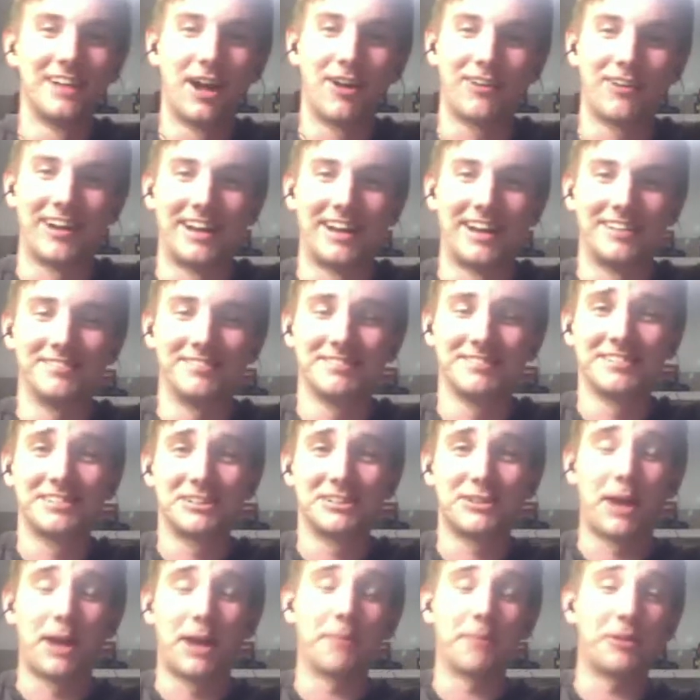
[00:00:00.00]
right.
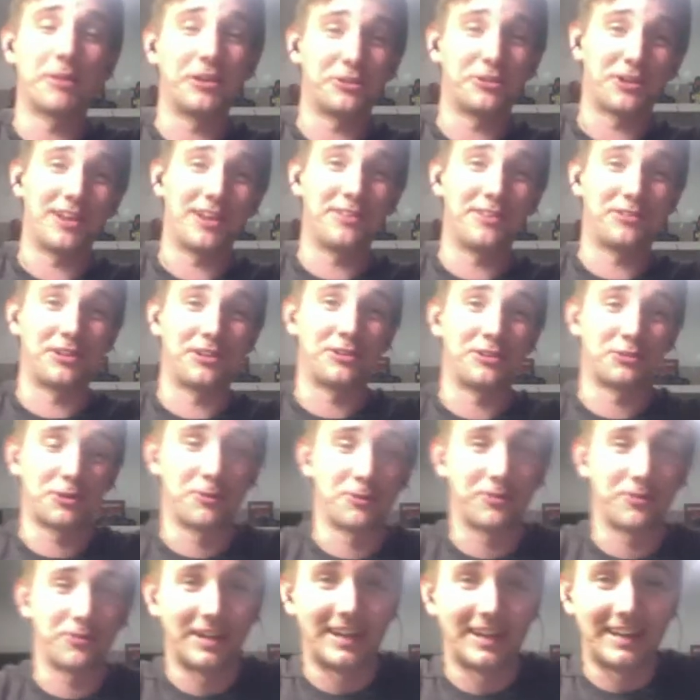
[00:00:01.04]
I'm going to try this intro
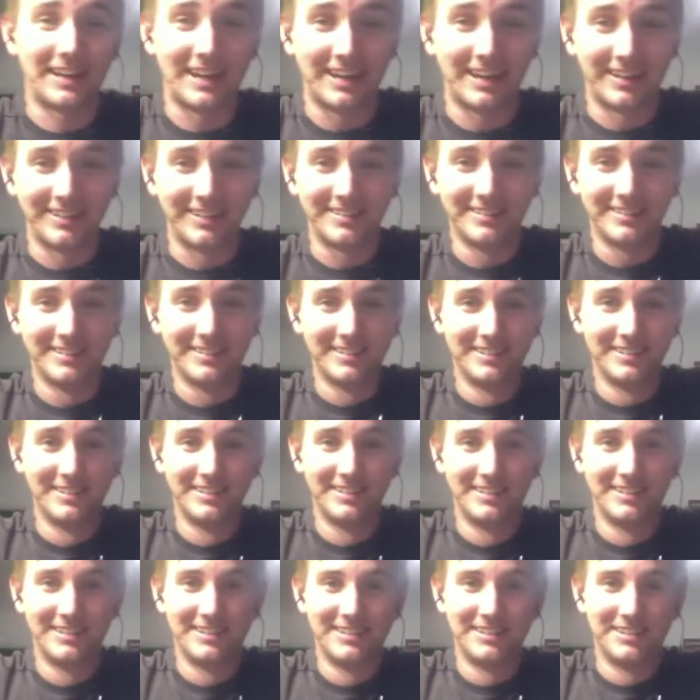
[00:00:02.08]
thing again.
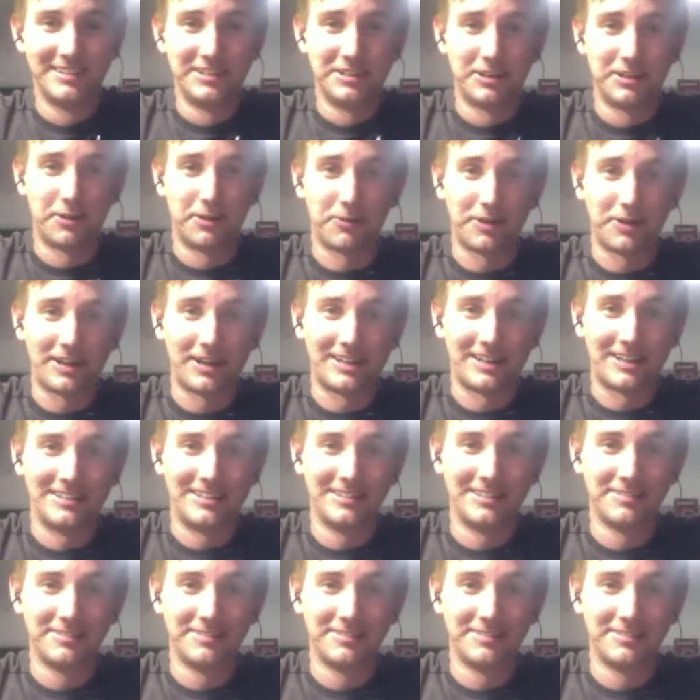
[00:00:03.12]
Okay?